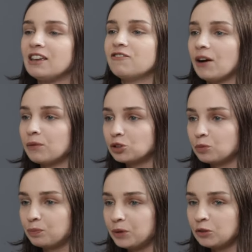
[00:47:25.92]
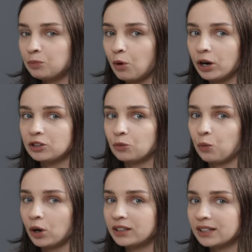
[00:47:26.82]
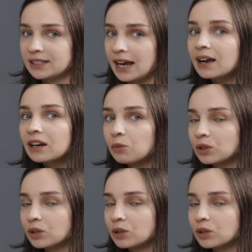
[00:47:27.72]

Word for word: If I were to pinpoint what exactly